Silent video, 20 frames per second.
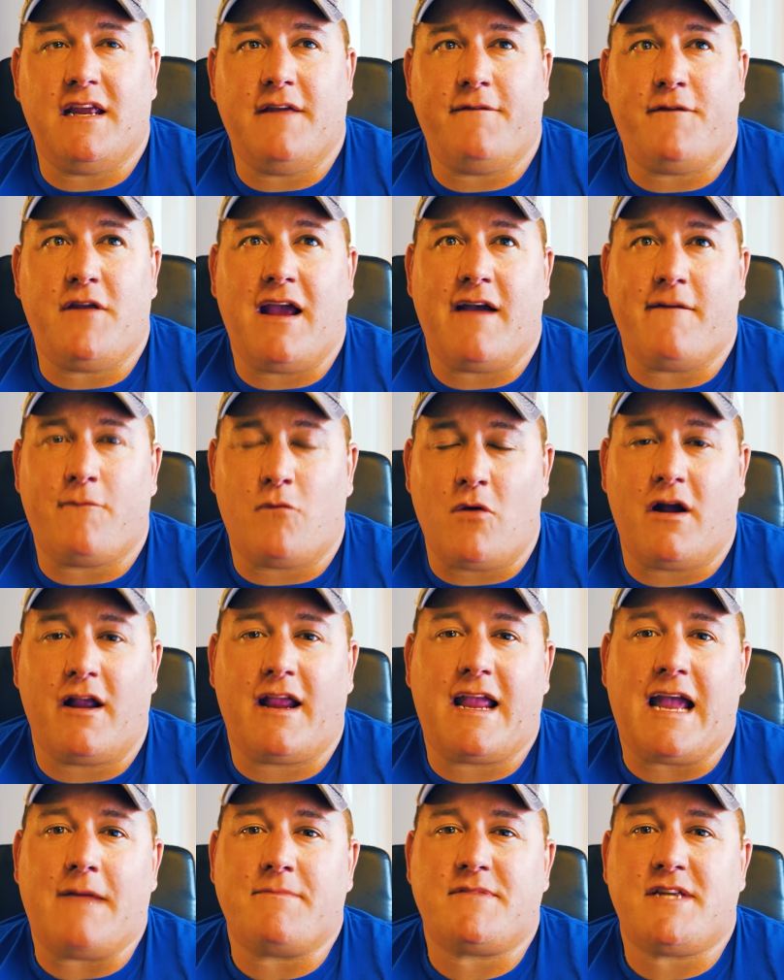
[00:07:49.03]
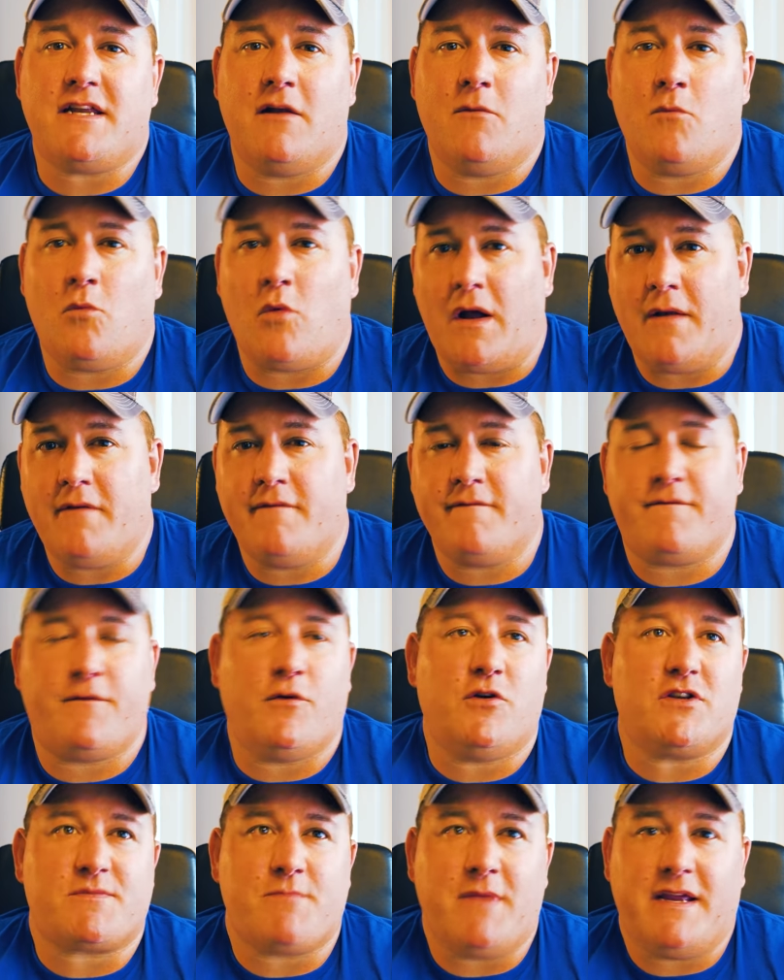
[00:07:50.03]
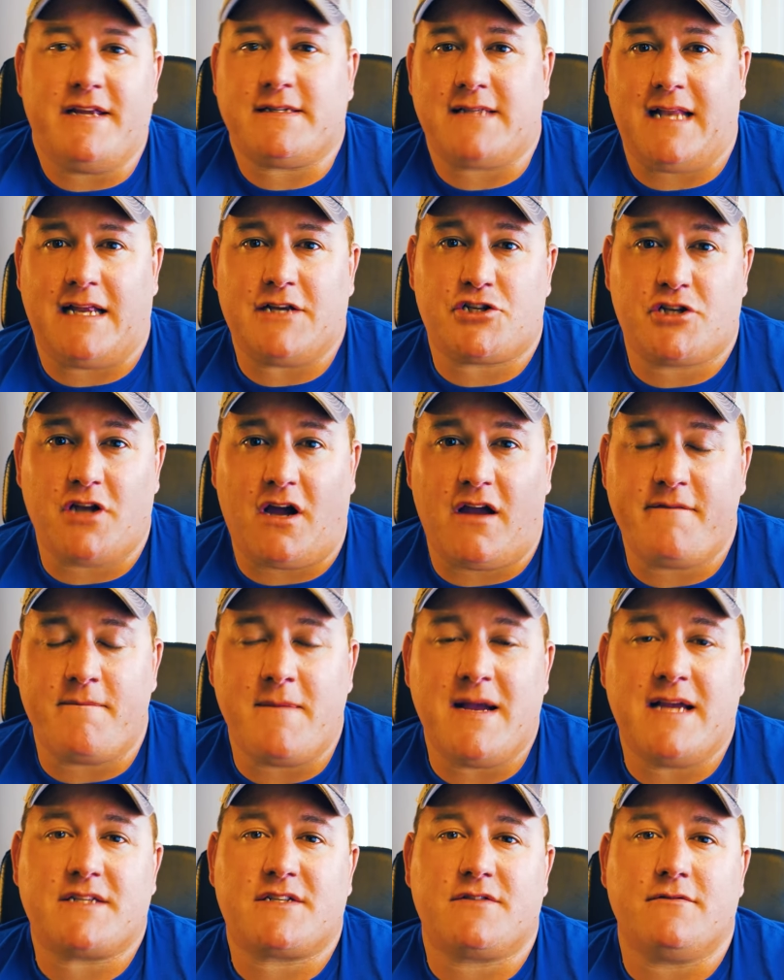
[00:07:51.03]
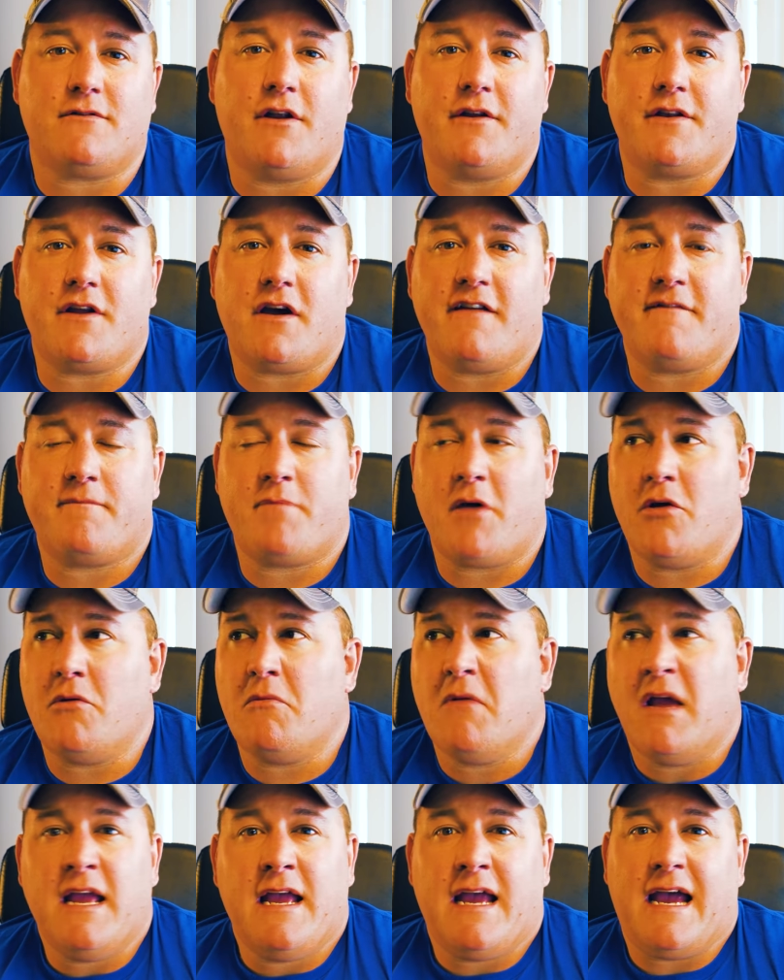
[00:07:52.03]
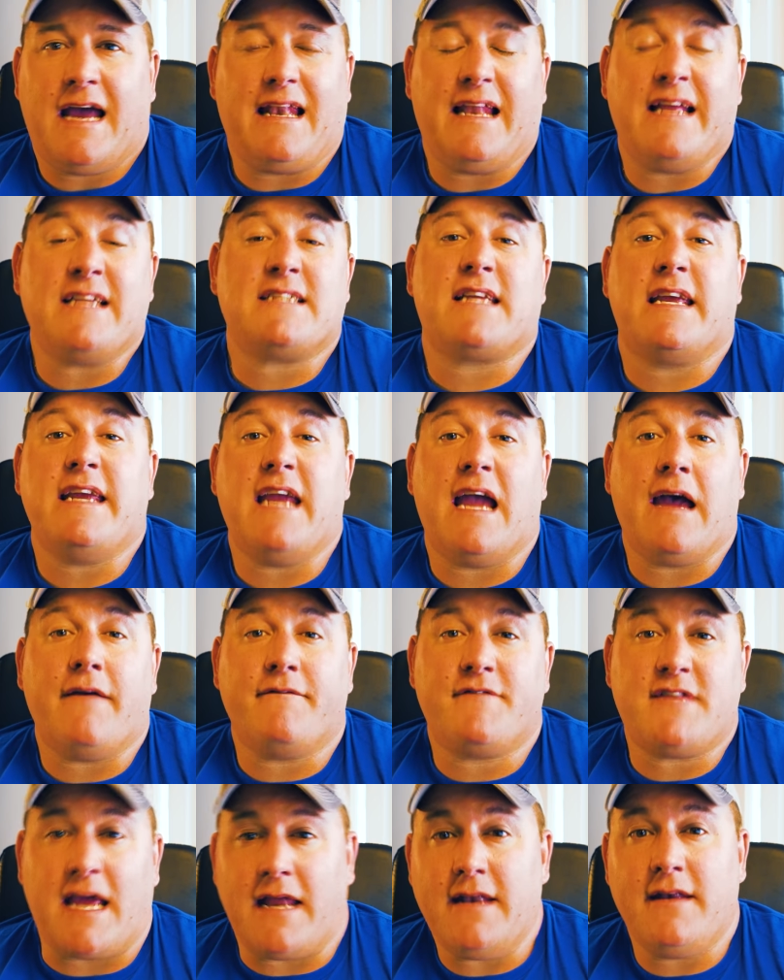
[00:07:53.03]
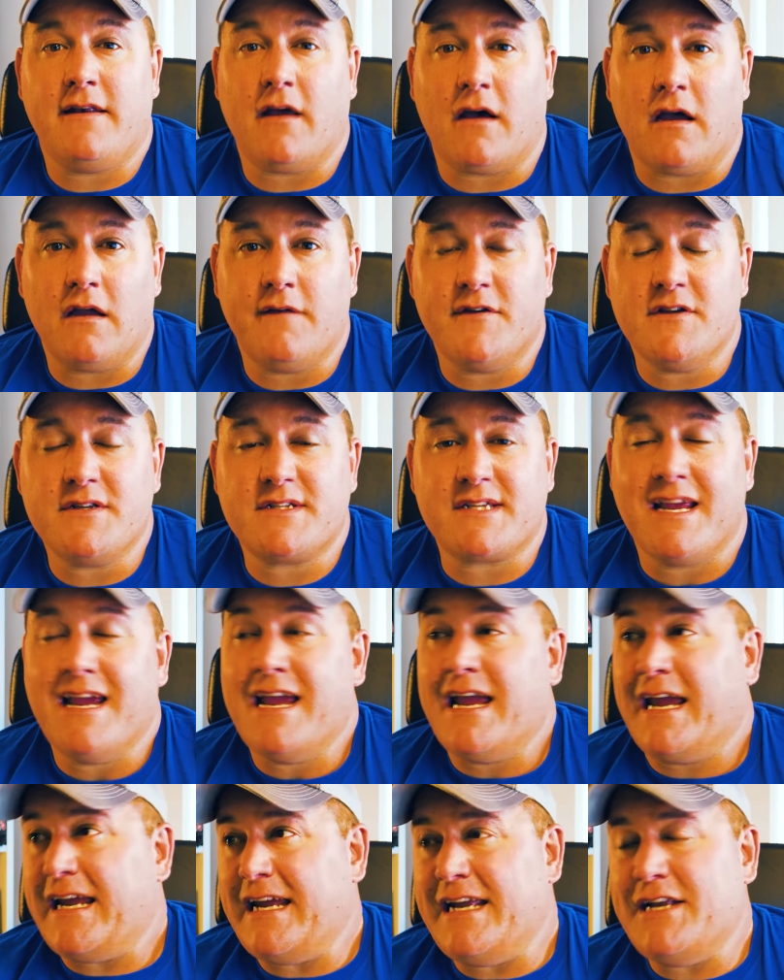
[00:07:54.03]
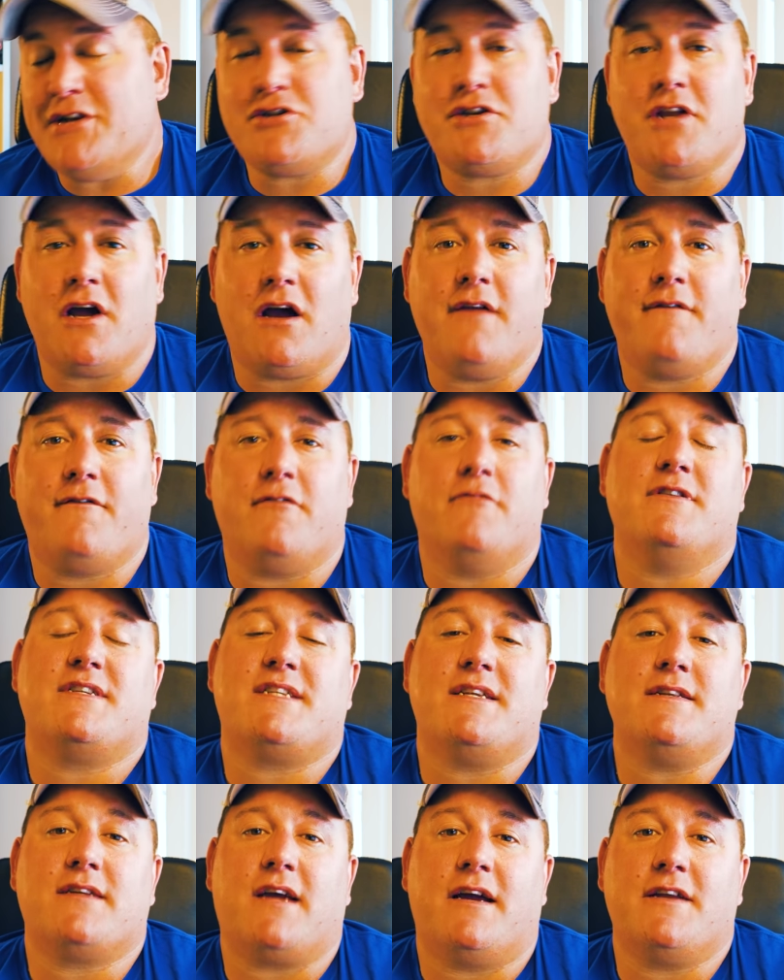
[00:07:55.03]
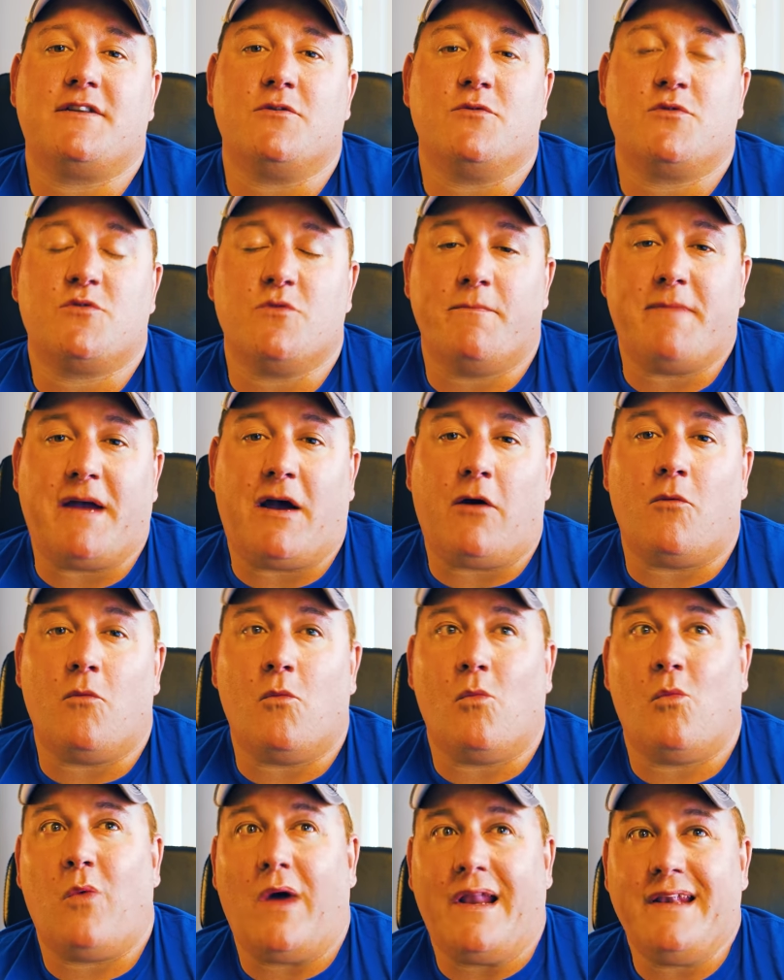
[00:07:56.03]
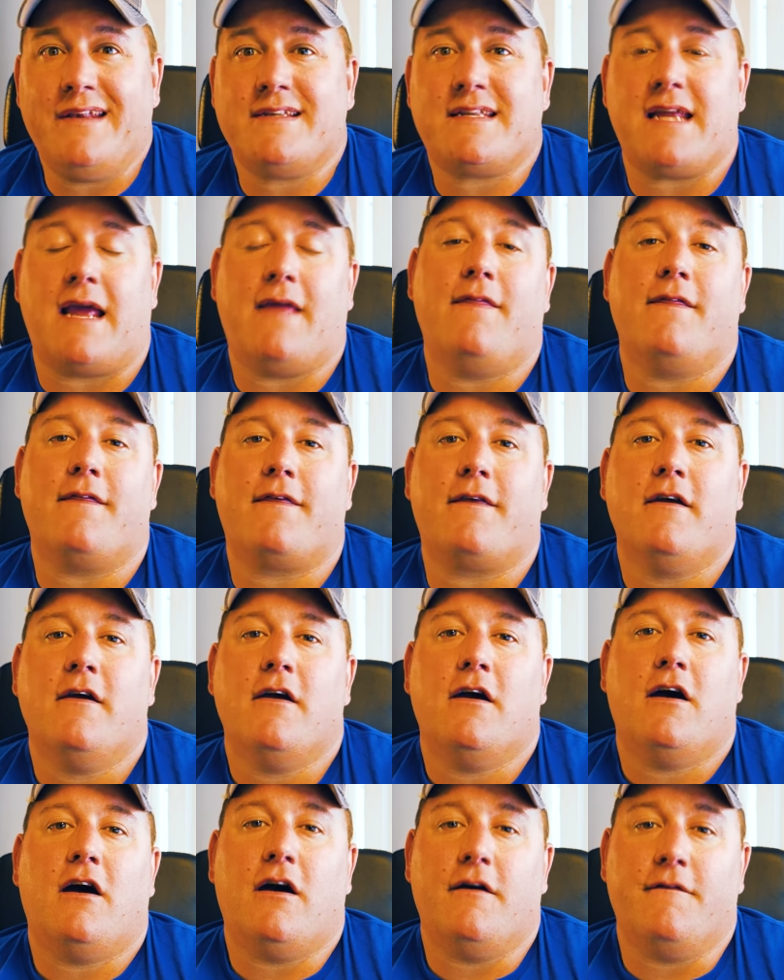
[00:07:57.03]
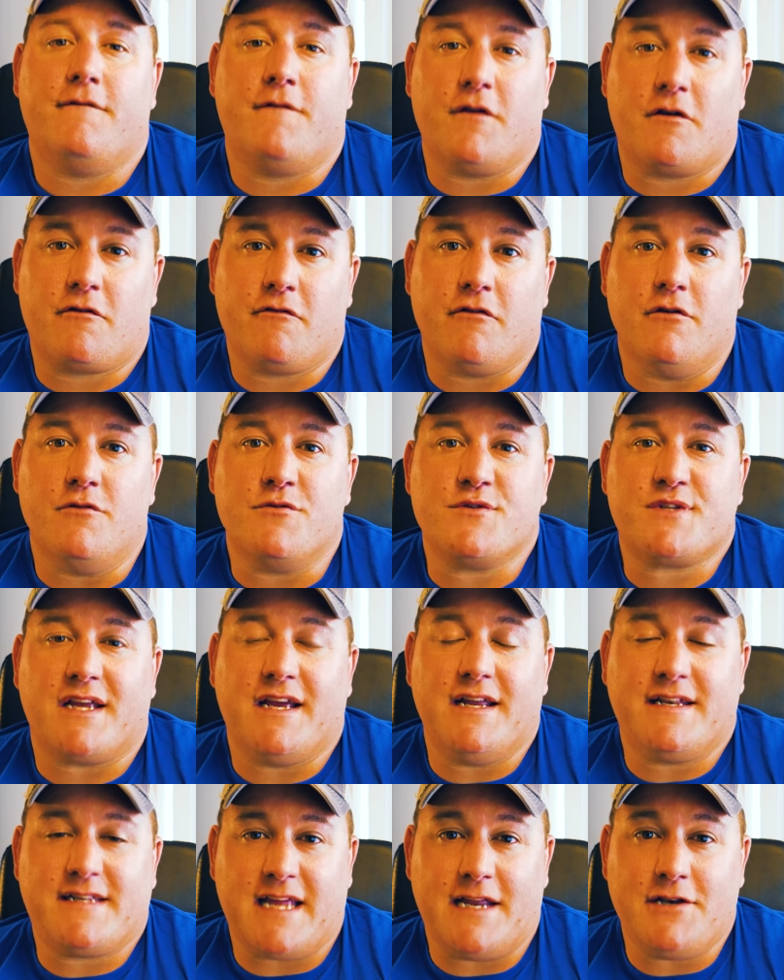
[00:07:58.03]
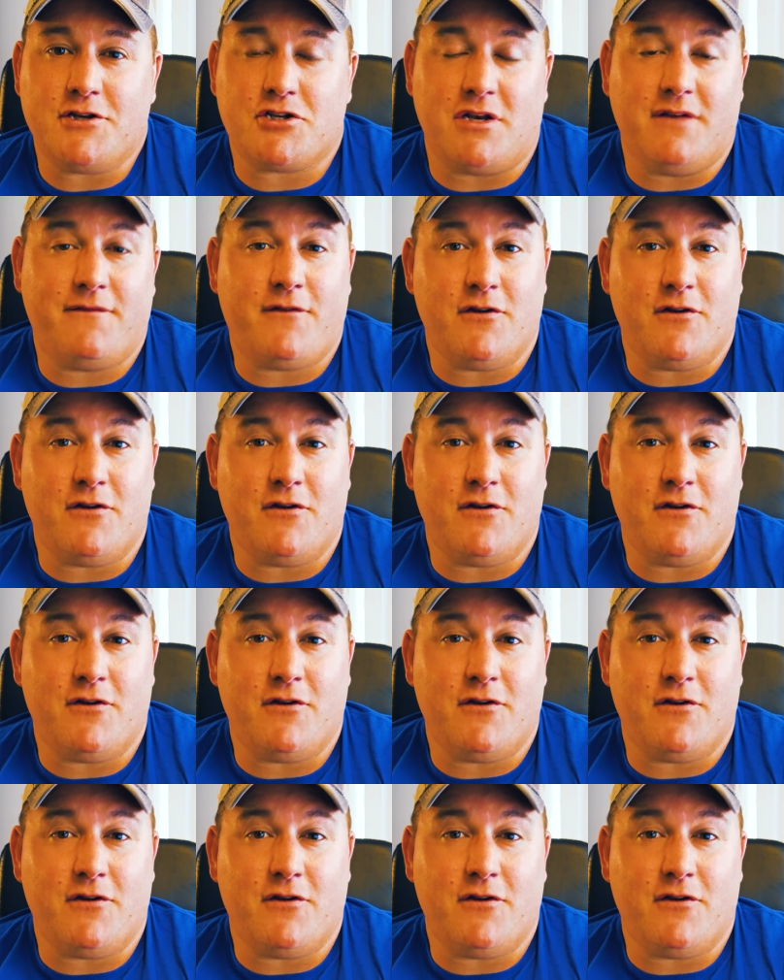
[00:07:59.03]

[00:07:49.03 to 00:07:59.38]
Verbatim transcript: If you have one captain and one first mate slash dive master on a dive boat, and let's say you have ten divers, each diver is entitled to about one tenth of the crew's attention.